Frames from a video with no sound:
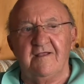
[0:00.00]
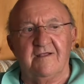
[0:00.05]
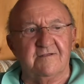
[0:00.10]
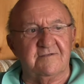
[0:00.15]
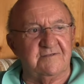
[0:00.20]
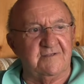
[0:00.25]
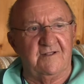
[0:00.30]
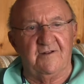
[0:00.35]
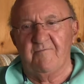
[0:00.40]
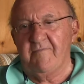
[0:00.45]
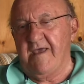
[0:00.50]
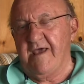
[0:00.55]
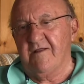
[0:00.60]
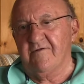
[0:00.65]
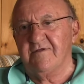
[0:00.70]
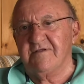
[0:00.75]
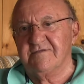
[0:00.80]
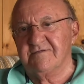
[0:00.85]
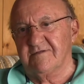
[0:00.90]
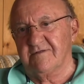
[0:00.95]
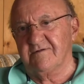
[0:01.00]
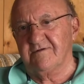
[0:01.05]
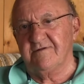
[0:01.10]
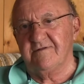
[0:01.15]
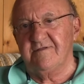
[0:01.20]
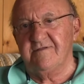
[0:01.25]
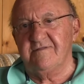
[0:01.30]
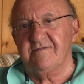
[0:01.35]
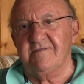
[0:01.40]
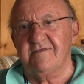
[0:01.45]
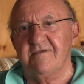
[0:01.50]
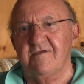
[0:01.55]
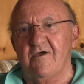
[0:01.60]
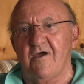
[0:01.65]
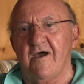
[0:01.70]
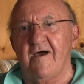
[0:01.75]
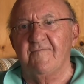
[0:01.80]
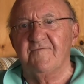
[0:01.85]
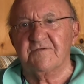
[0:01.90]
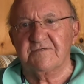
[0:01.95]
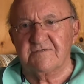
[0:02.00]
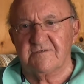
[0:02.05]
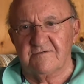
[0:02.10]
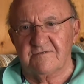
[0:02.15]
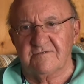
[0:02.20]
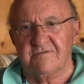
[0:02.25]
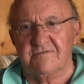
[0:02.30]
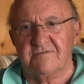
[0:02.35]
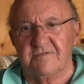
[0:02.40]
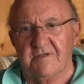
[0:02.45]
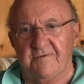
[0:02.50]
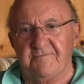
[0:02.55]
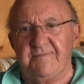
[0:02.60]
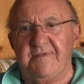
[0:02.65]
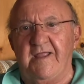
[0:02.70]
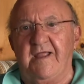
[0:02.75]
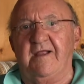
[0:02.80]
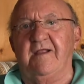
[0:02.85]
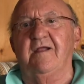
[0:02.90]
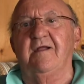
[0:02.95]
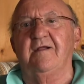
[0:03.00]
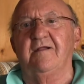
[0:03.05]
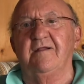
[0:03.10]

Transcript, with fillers: a set of batteries underneath the officer's deck.